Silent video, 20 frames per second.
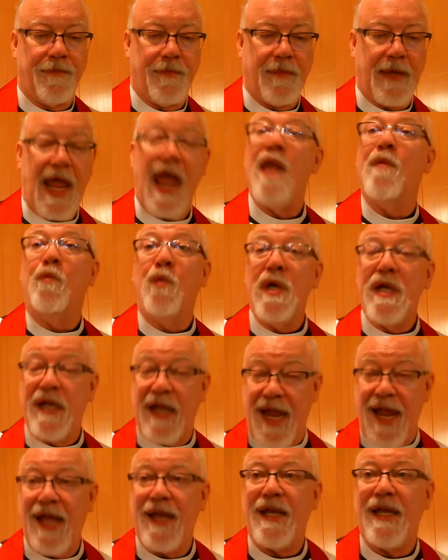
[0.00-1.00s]
And we
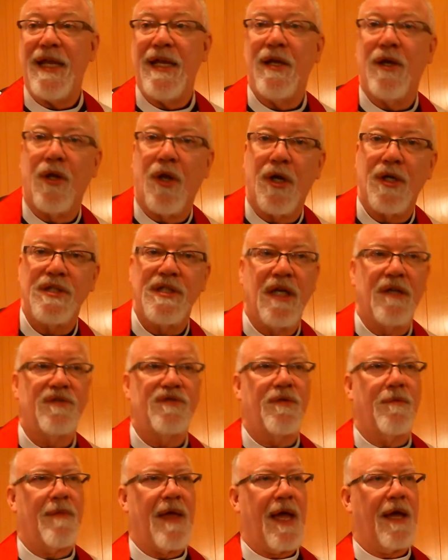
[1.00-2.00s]
can't heal ourselves
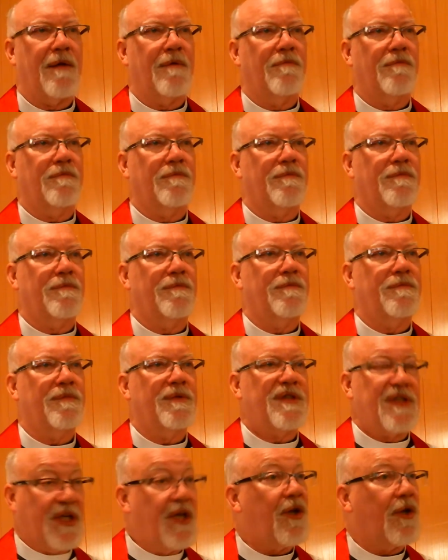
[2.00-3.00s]
from that.
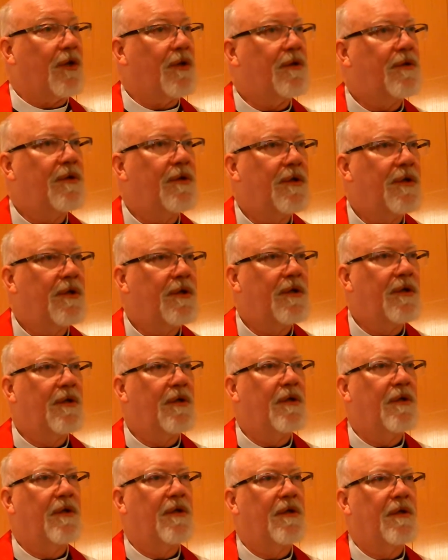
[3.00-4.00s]
Still,
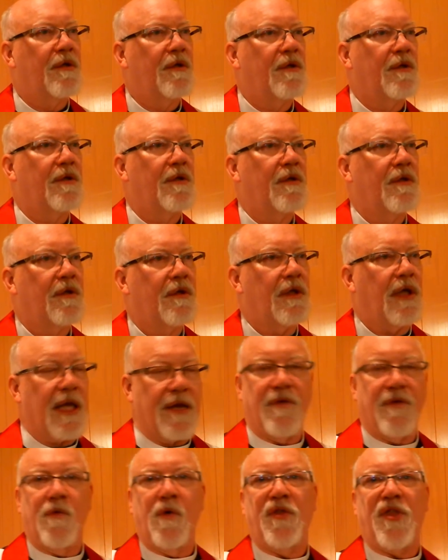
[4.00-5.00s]

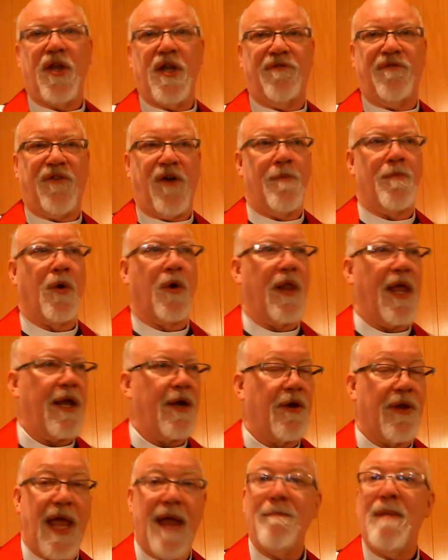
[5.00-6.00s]
even with a
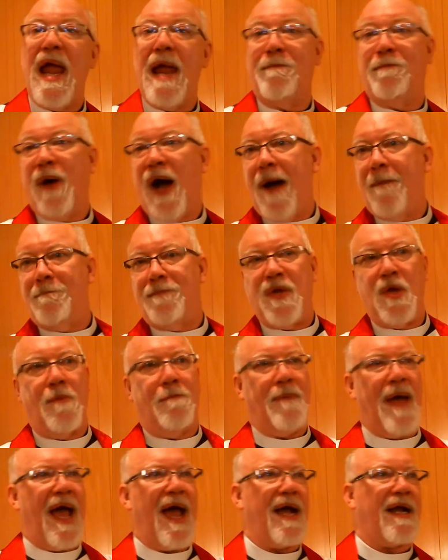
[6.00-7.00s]
defibrillator, they may pop you
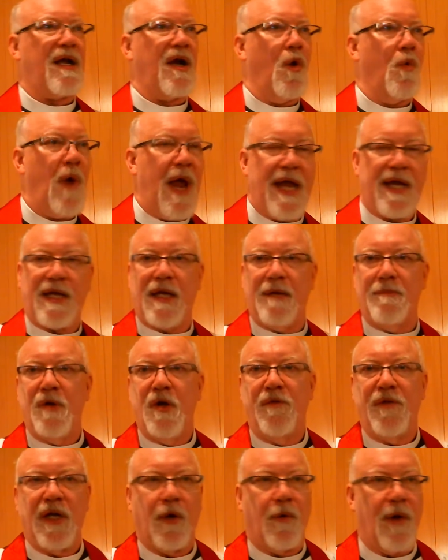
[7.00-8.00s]
back awake and
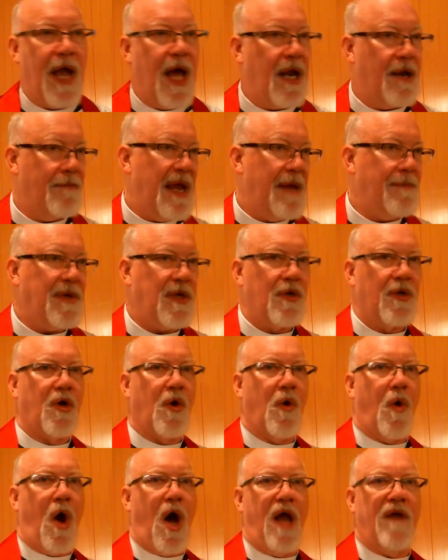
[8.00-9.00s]
moving around, and maybe you'll
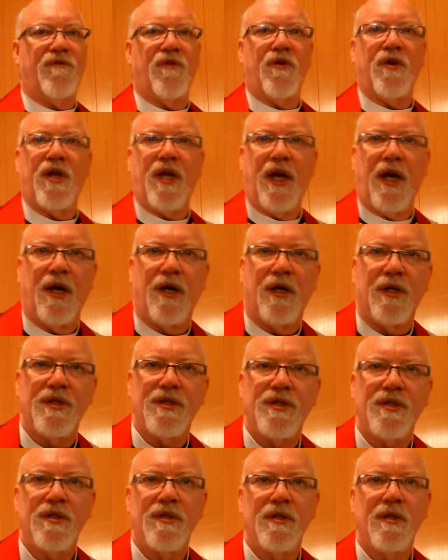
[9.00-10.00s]
go on for
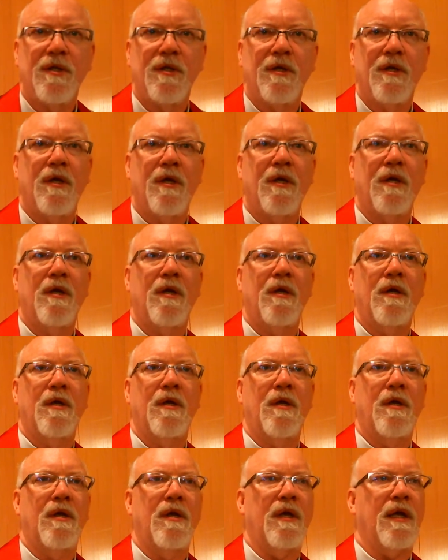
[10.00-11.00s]
years.
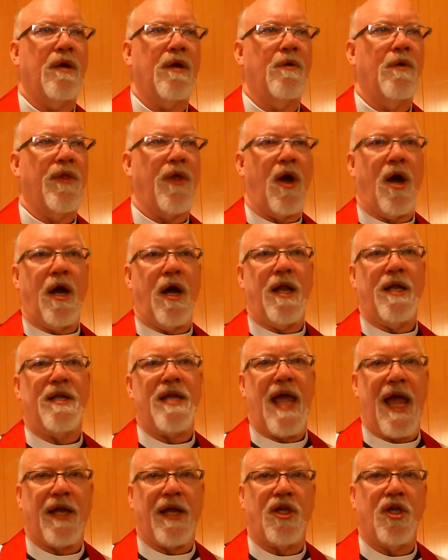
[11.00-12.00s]
With a heart
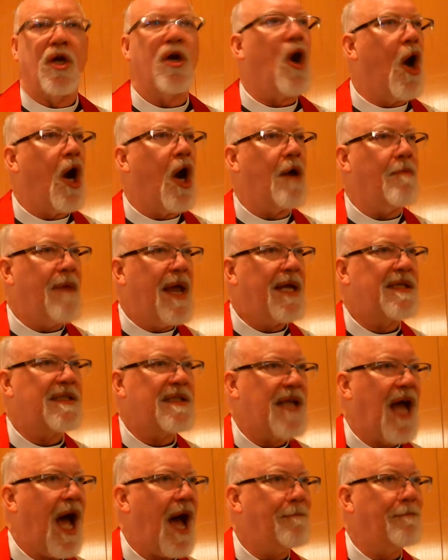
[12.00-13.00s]
attack, your heart may
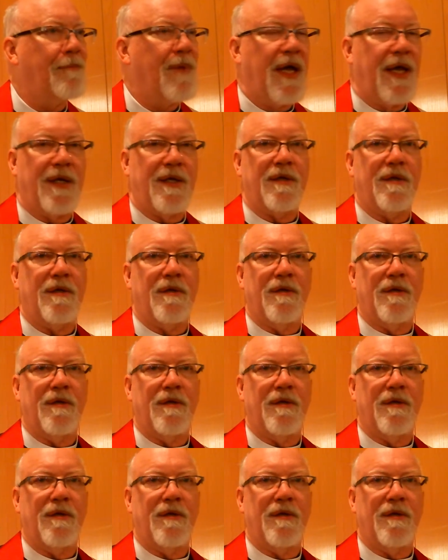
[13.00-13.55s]
stop, but